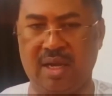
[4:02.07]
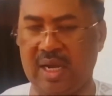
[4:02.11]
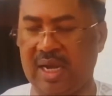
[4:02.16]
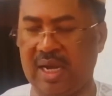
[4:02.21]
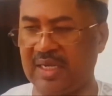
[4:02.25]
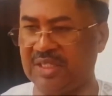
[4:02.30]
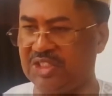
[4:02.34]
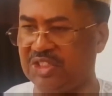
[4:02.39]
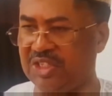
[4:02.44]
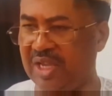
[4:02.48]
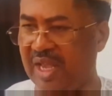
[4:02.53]

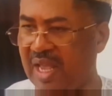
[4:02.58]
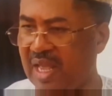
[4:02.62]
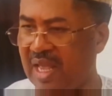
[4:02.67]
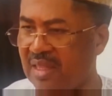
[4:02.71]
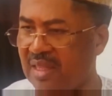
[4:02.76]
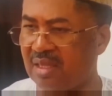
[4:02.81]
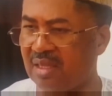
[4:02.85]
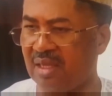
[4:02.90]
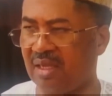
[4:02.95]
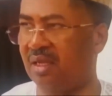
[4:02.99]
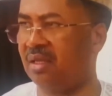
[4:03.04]
whether it's
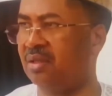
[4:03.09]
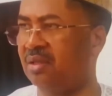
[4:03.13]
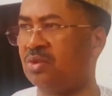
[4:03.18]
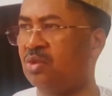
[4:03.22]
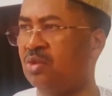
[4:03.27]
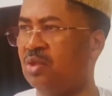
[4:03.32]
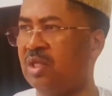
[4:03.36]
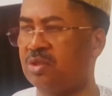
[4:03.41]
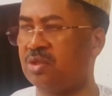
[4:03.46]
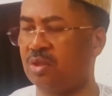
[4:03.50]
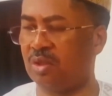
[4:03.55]
diesel,
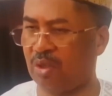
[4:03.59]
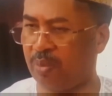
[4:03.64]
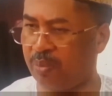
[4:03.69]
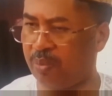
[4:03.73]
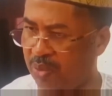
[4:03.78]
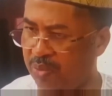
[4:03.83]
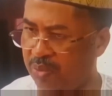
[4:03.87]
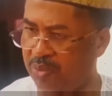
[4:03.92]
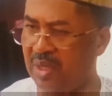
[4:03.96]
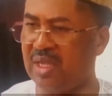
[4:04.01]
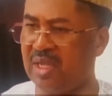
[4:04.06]
jet,